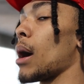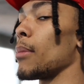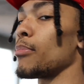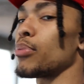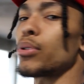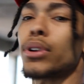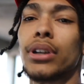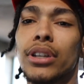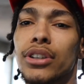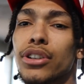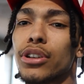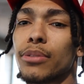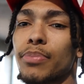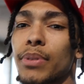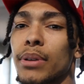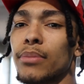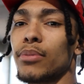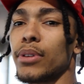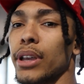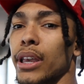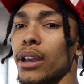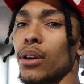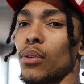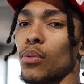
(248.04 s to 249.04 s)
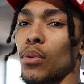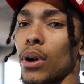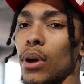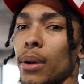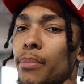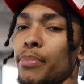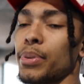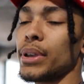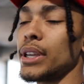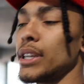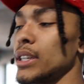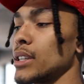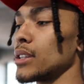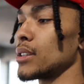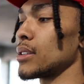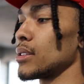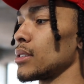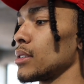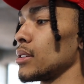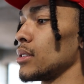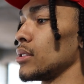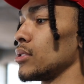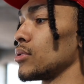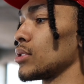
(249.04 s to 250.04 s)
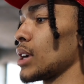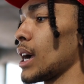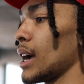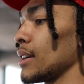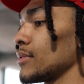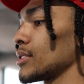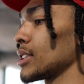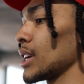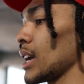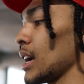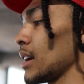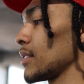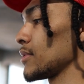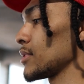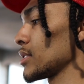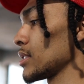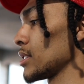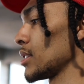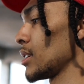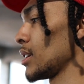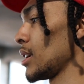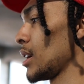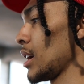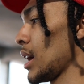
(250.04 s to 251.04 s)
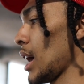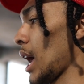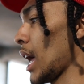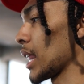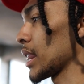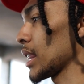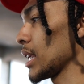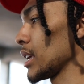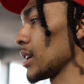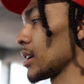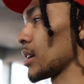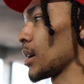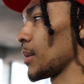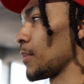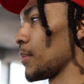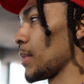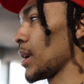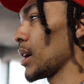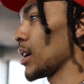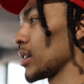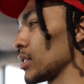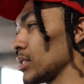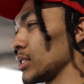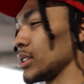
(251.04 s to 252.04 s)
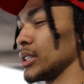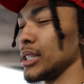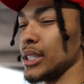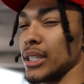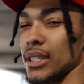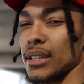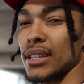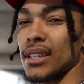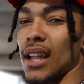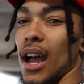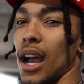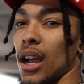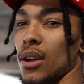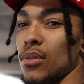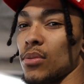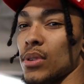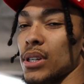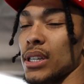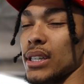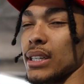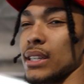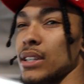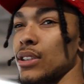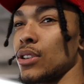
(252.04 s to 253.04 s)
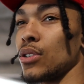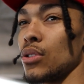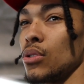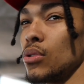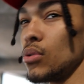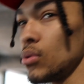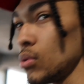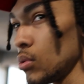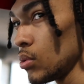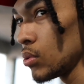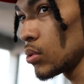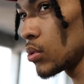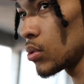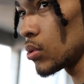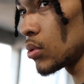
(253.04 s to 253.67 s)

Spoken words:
pretty sure people get one-piece drive shafts. I think Camaro, the stock one is 2,